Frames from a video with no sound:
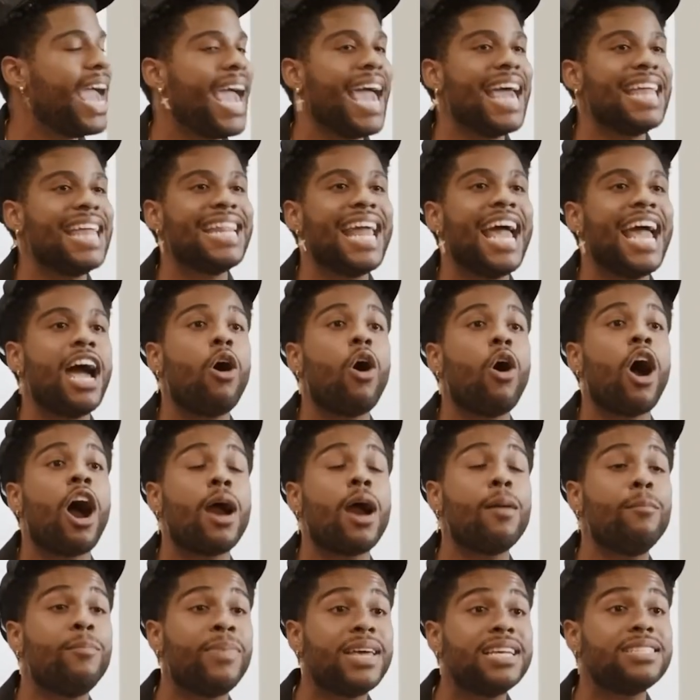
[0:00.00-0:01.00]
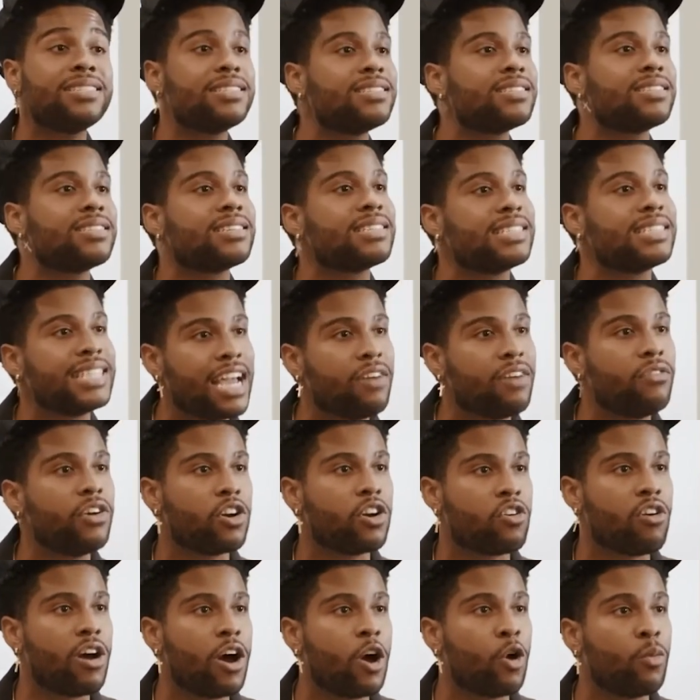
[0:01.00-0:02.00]
and now our businesses never
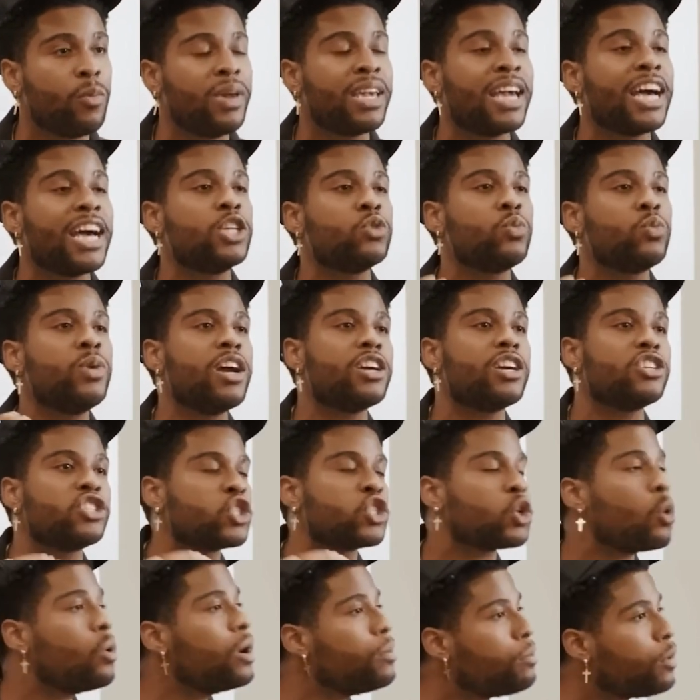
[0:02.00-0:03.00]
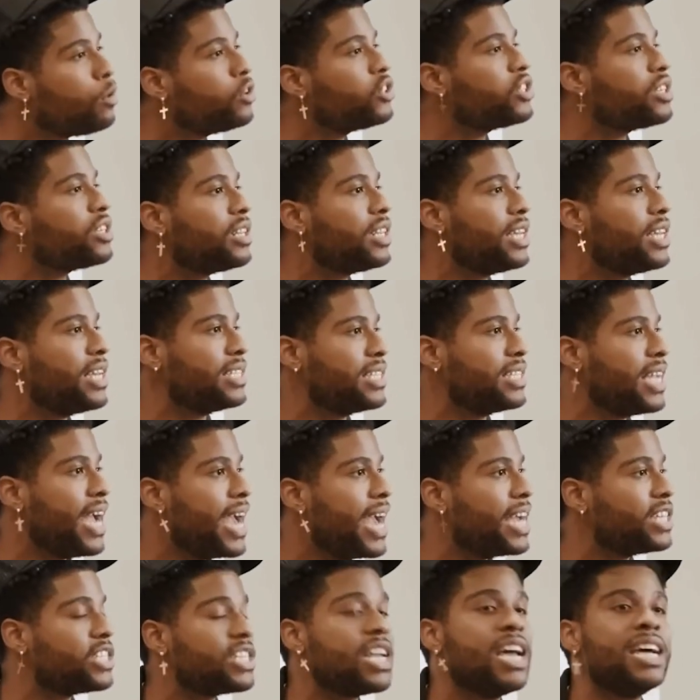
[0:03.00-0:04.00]
grow because we are so emotionally
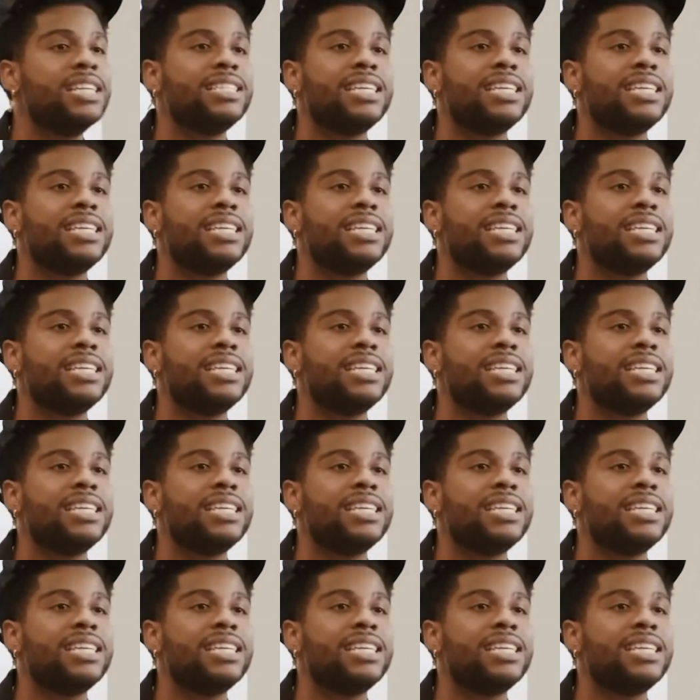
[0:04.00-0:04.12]
attached